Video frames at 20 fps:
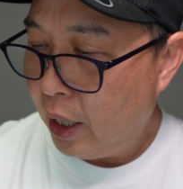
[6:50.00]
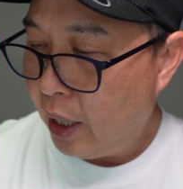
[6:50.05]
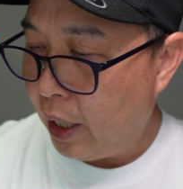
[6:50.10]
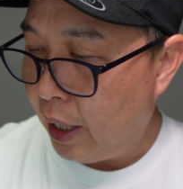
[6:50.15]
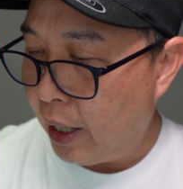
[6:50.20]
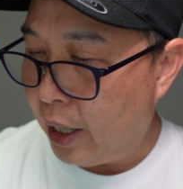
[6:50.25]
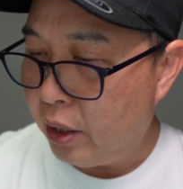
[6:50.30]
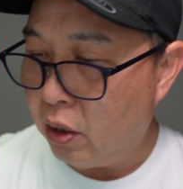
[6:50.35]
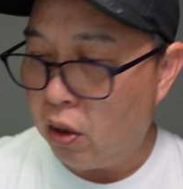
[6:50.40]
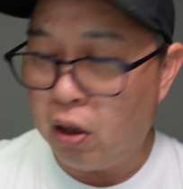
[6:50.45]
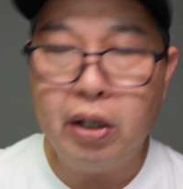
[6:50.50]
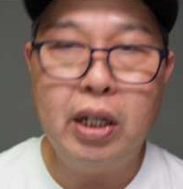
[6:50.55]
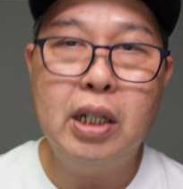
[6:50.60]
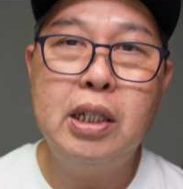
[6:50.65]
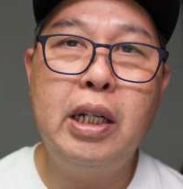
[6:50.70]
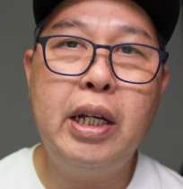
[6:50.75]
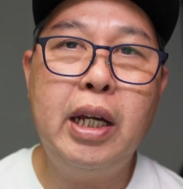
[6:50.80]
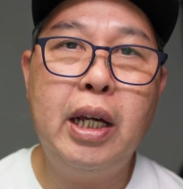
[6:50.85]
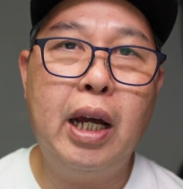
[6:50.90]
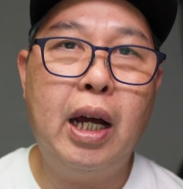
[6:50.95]
and
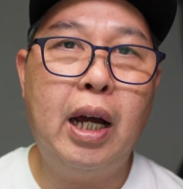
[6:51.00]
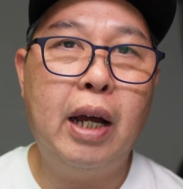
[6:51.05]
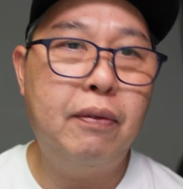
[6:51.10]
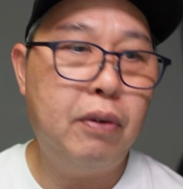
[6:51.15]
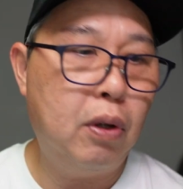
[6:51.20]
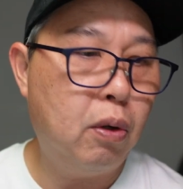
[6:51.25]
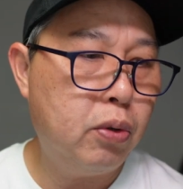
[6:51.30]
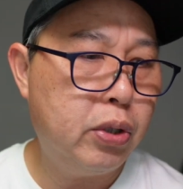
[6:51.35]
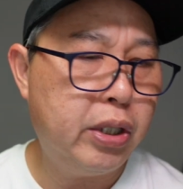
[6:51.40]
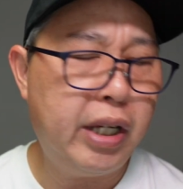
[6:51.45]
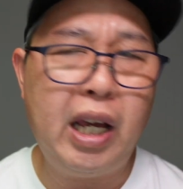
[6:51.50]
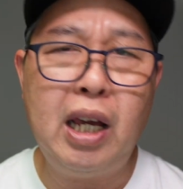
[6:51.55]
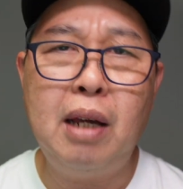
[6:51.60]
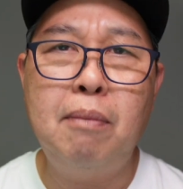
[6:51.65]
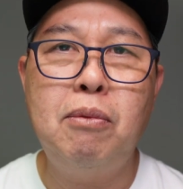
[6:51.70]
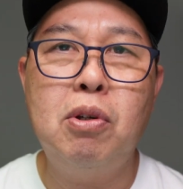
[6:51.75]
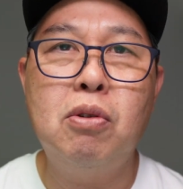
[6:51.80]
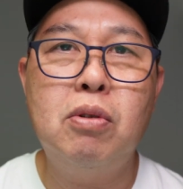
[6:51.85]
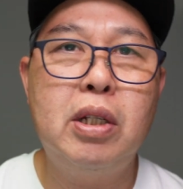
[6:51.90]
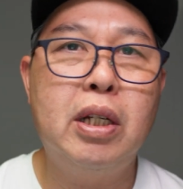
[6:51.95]
honestly, I've no
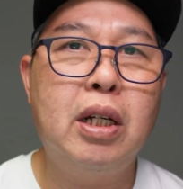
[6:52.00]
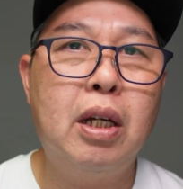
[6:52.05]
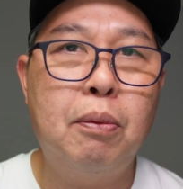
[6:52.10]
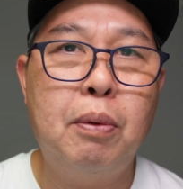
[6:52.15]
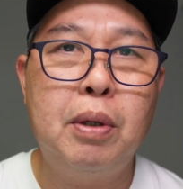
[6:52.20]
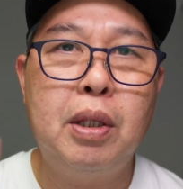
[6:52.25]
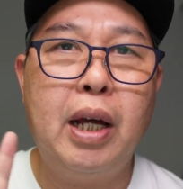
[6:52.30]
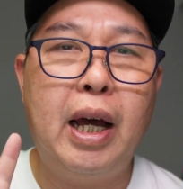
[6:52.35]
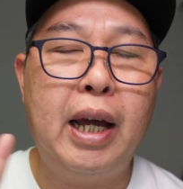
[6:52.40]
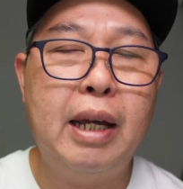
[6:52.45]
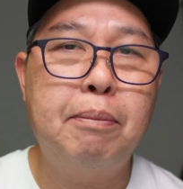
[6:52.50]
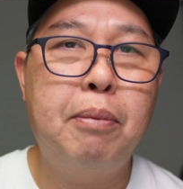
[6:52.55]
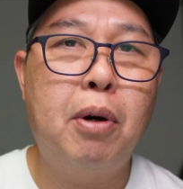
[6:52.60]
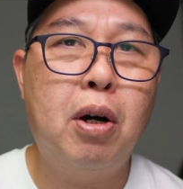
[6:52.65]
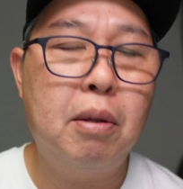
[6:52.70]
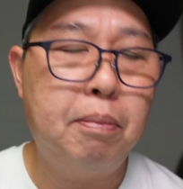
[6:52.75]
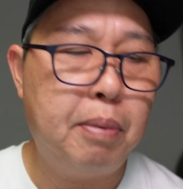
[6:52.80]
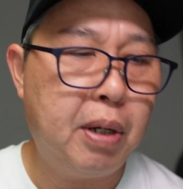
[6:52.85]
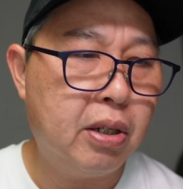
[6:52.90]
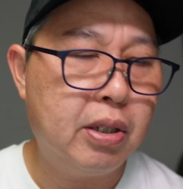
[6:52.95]
shame using it with the
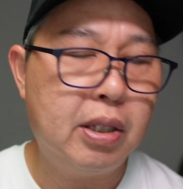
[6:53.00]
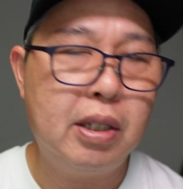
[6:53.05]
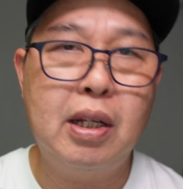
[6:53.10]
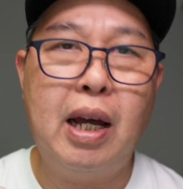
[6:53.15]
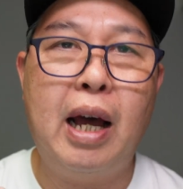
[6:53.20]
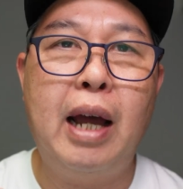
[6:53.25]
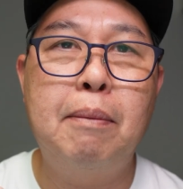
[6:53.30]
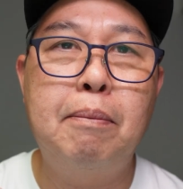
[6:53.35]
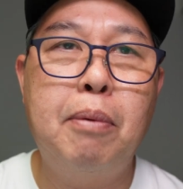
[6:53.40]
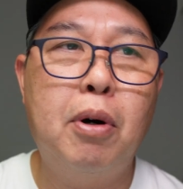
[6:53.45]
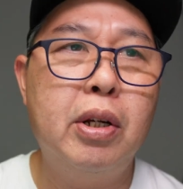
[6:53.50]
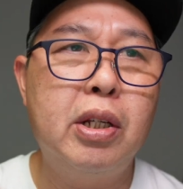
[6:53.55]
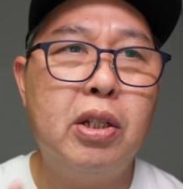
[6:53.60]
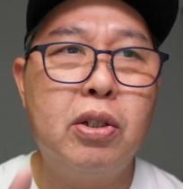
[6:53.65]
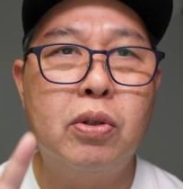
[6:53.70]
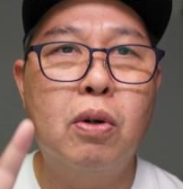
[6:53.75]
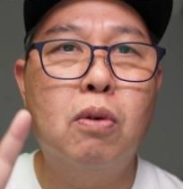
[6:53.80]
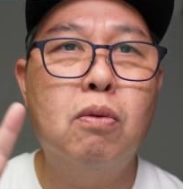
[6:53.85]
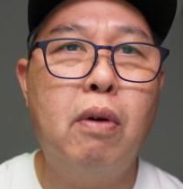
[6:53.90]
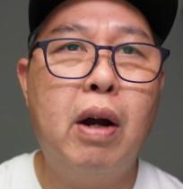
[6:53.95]
iPod, because the iPod is
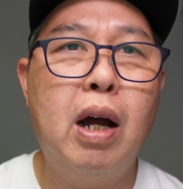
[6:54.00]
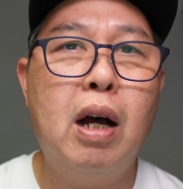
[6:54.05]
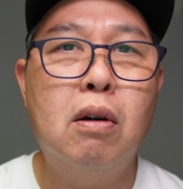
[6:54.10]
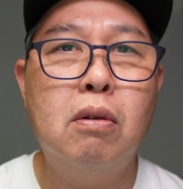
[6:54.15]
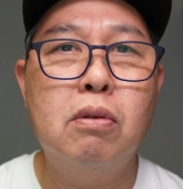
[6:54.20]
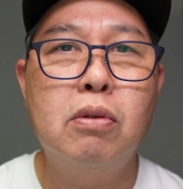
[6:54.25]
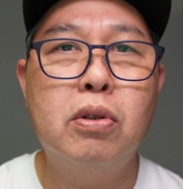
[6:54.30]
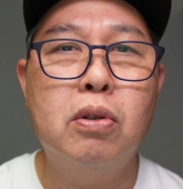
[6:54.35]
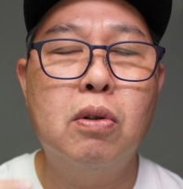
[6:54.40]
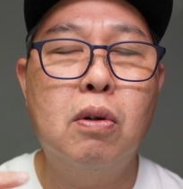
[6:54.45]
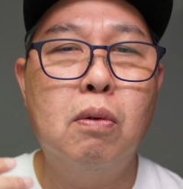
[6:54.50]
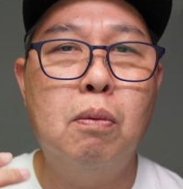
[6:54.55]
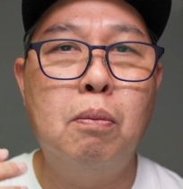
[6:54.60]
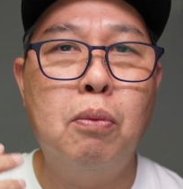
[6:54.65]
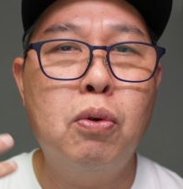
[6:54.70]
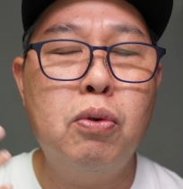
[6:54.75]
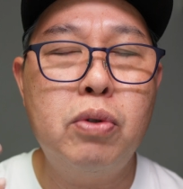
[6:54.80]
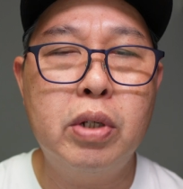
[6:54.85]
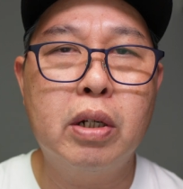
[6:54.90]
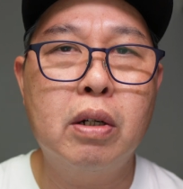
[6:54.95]
so round, so
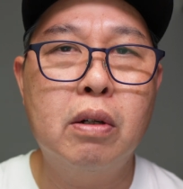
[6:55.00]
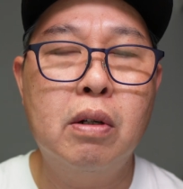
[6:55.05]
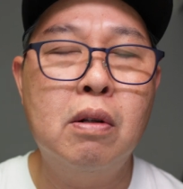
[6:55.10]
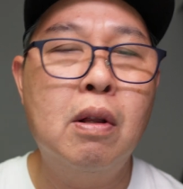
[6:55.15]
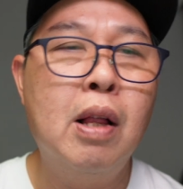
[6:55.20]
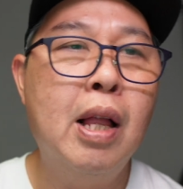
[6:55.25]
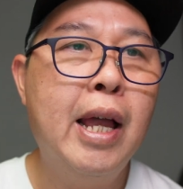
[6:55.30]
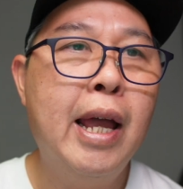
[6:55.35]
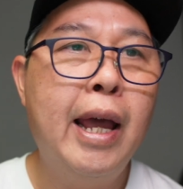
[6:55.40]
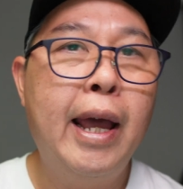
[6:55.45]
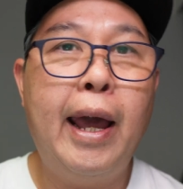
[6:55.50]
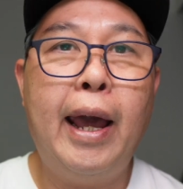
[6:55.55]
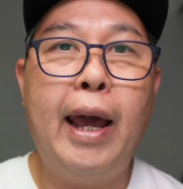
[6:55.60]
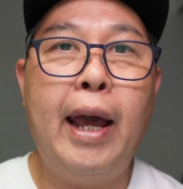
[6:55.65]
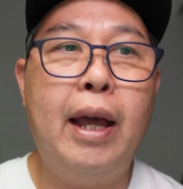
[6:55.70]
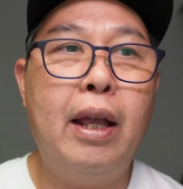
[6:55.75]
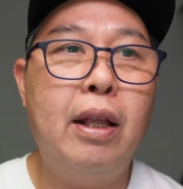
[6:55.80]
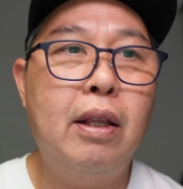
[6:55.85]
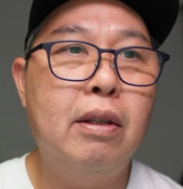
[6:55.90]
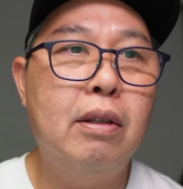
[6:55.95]
musical,
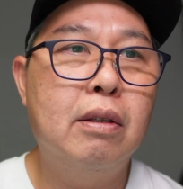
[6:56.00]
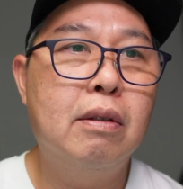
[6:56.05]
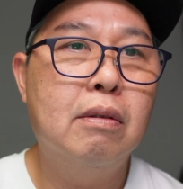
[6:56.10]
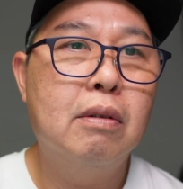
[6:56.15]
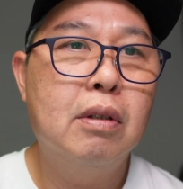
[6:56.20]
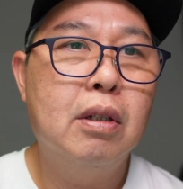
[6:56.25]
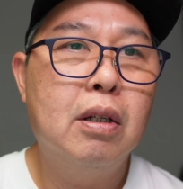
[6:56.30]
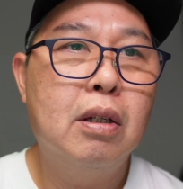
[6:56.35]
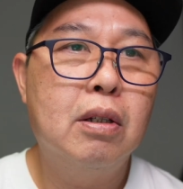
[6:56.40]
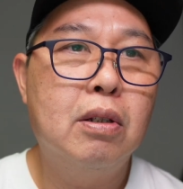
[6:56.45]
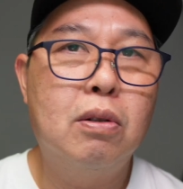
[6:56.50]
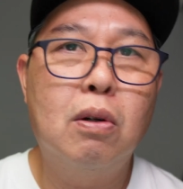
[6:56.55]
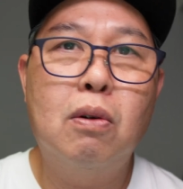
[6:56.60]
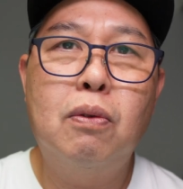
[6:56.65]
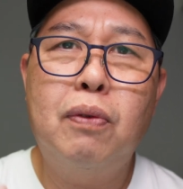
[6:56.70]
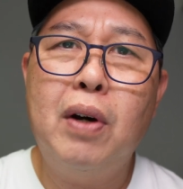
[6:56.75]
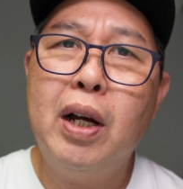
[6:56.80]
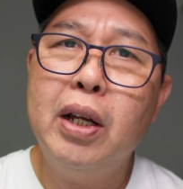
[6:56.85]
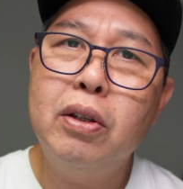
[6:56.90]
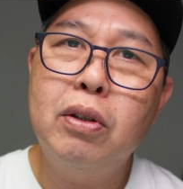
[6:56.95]
and so
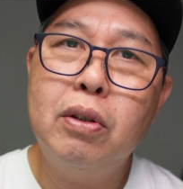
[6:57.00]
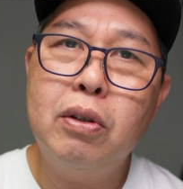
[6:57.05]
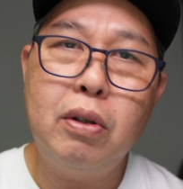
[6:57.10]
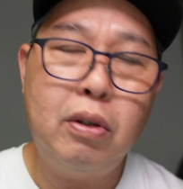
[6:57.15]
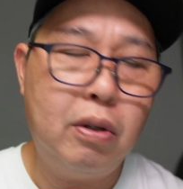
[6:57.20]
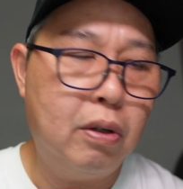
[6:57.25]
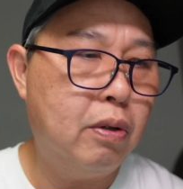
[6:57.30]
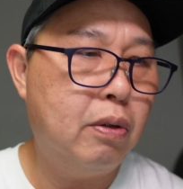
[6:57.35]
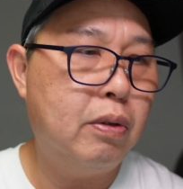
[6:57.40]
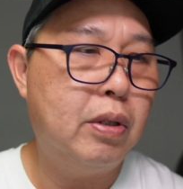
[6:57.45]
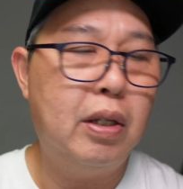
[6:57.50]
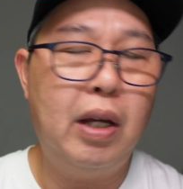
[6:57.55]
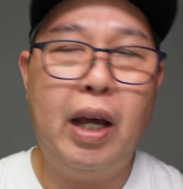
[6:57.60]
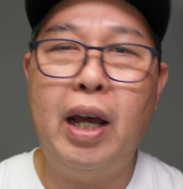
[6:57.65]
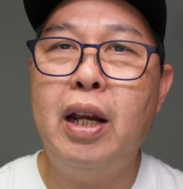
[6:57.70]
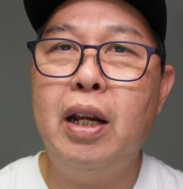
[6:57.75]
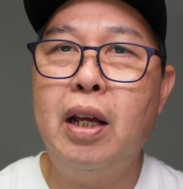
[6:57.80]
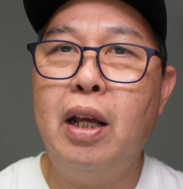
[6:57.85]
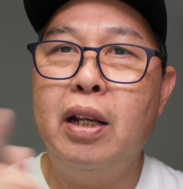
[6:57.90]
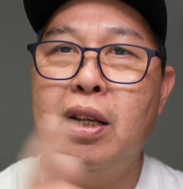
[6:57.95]
fun to use,
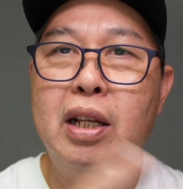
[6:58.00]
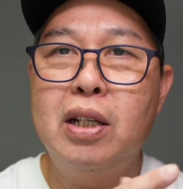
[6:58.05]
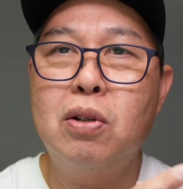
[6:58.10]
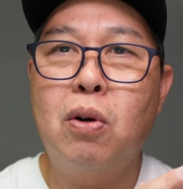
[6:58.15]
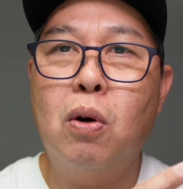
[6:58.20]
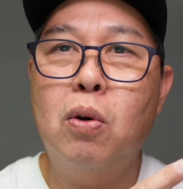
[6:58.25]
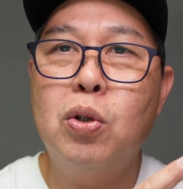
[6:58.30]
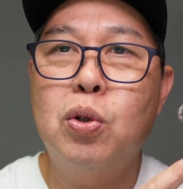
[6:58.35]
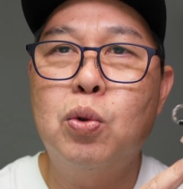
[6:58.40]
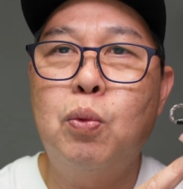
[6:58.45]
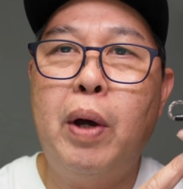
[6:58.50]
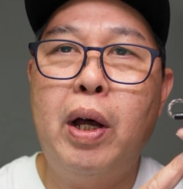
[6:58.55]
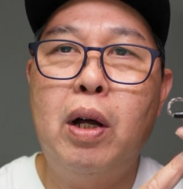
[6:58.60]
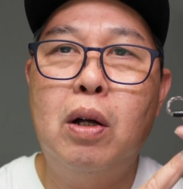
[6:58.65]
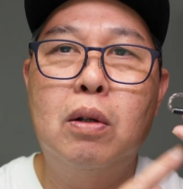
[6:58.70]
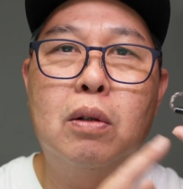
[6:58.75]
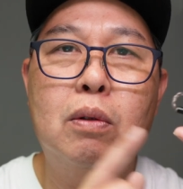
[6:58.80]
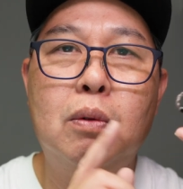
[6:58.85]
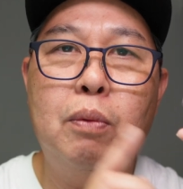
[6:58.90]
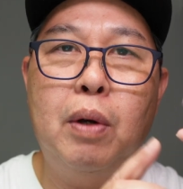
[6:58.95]
and this goes
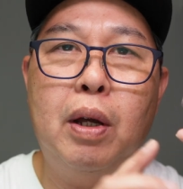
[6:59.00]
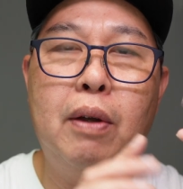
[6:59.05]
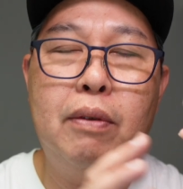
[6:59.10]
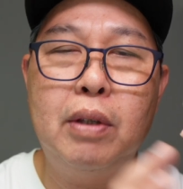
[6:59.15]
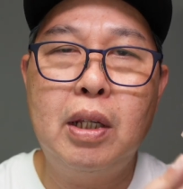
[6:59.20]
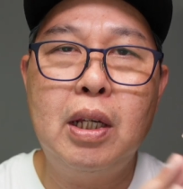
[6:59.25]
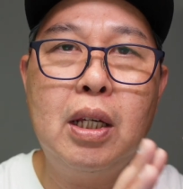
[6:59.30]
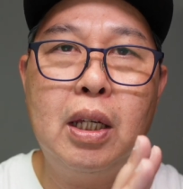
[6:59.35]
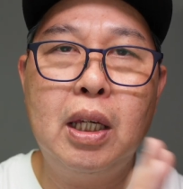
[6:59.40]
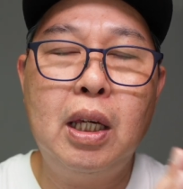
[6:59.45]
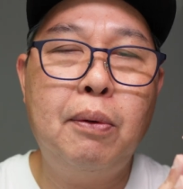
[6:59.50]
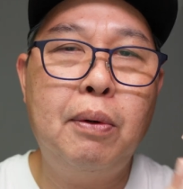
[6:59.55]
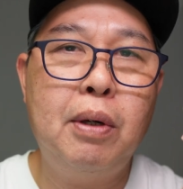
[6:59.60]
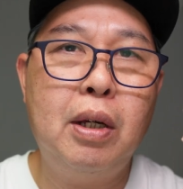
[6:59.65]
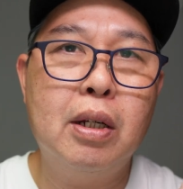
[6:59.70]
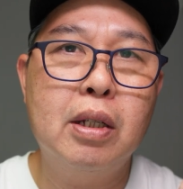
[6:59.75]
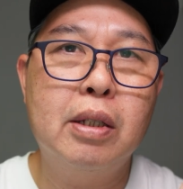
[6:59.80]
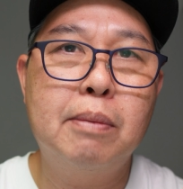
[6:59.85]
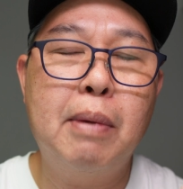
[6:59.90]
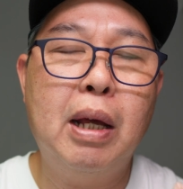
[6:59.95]
well with the
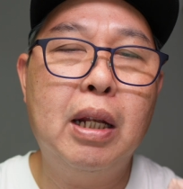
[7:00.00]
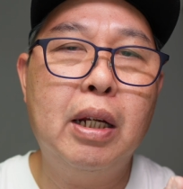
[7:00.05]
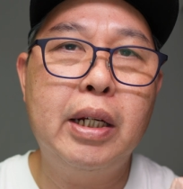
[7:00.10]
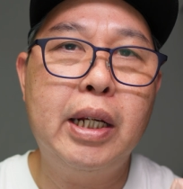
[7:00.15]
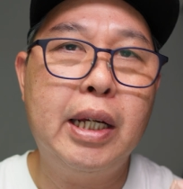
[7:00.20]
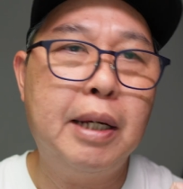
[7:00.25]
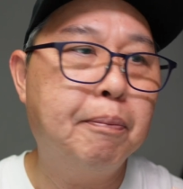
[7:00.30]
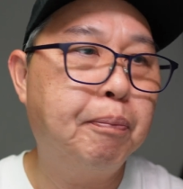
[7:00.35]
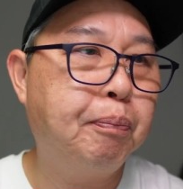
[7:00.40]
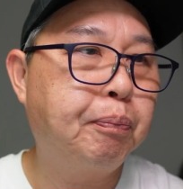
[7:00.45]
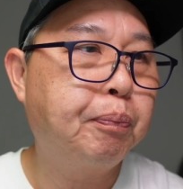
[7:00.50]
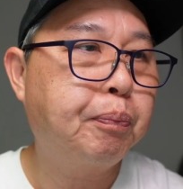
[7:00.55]
Kiwiears Melody.